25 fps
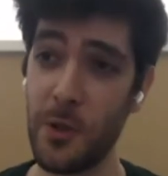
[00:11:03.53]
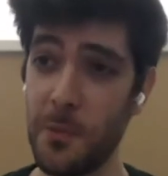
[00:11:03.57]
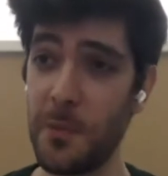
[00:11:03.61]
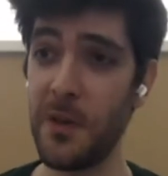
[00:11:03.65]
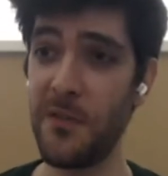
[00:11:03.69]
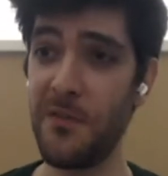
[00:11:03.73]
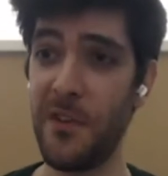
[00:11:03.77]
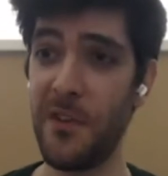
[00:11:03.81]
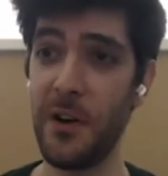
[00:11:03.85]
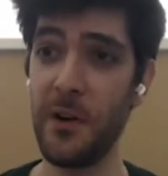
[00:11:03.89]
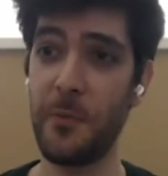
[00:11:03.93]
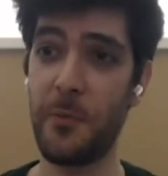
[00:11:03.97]

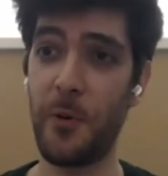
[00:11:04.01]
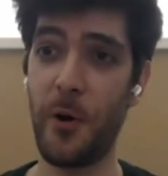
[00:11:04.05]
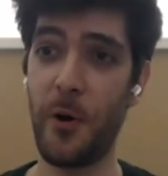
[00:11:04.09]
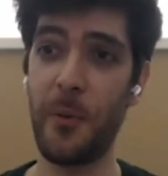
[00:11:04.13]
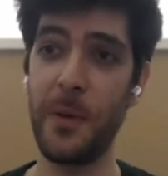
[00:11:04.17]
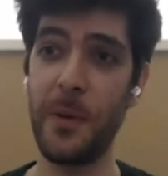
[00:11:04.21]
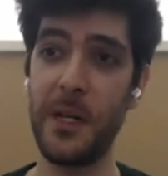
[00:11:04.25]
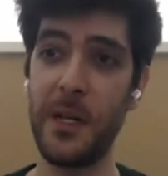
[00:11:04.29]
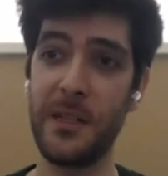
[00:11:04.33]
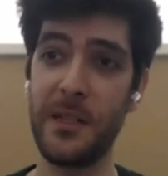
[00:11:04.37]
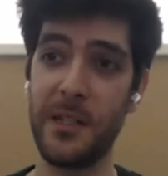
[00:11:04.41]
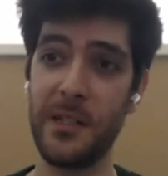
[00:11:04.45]
used to be
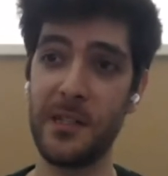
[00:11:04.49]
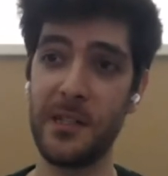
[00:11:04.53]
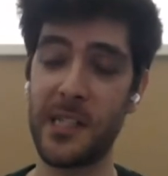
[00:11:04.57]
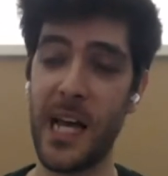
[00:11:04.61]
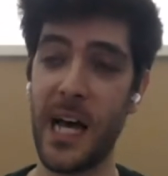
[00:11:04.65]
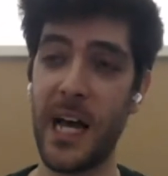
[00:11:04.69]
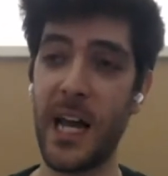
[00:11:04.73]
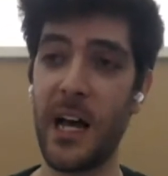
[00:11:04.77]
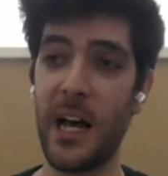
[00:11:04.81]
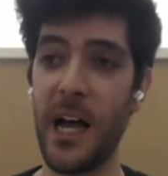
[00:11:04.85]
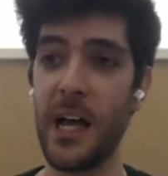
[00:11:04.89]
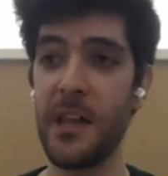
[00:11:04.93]
very
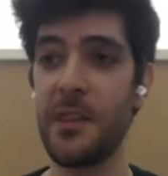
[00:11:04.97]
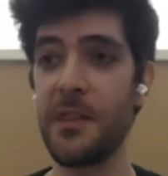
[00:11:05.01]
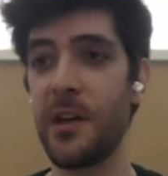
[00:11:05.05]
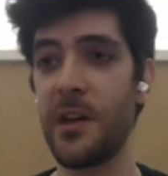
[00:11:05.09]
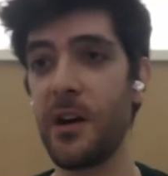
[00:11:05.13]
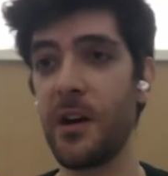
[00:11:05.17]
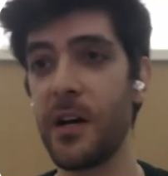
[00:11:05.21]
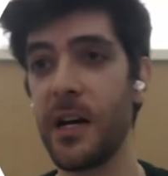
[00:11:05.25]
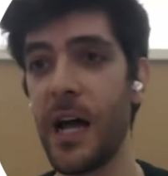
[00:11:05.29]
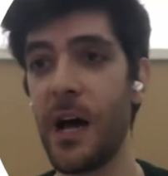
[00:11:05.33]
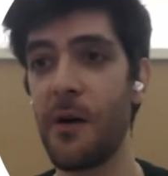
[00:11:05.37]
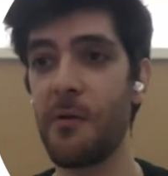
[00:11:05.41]
prominent in
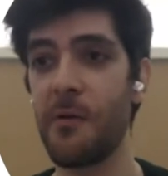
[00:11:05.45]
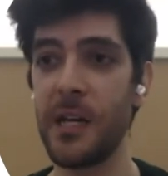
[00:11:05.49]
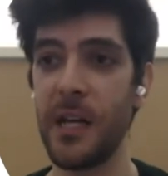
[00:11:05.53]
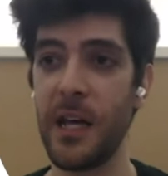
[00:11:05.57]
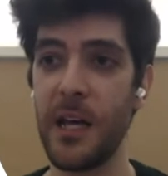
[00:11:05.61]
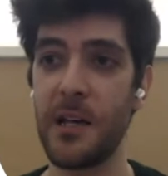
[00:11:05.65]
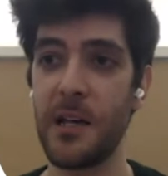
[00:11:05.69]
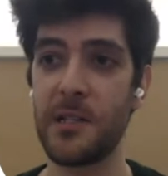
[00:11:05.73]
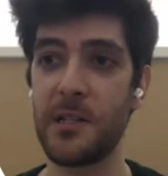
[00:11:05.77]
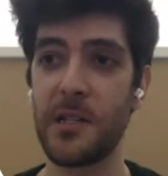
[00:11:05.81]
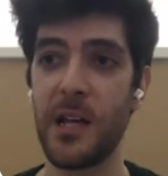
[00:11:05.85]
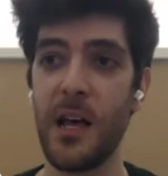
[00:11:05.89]
Scala, and
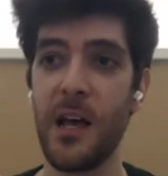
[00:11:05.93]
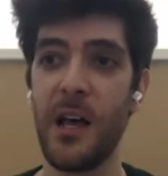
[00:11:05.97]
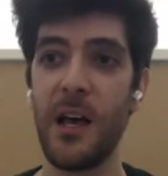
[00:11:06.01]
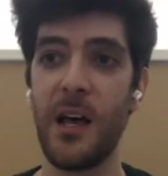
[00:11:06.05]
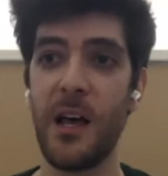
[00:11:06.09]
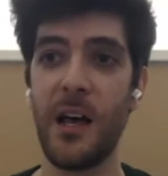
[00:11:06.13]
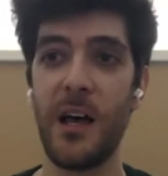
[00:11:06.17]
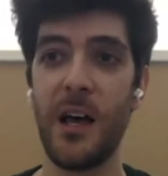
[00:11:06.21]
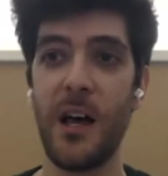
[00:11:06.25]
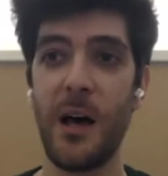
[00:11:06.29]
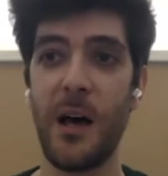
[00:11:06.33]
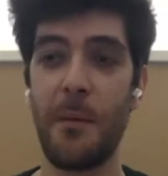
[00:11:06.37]
they're
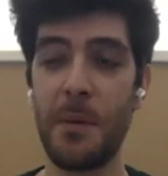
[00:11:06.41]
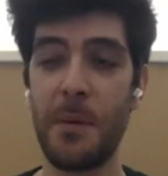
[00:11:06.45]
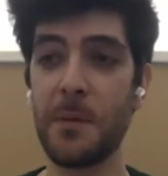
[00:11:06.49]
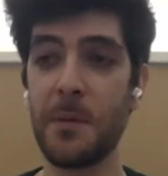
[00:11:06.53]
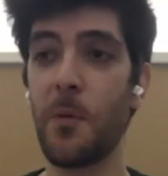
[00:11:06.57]
nowadays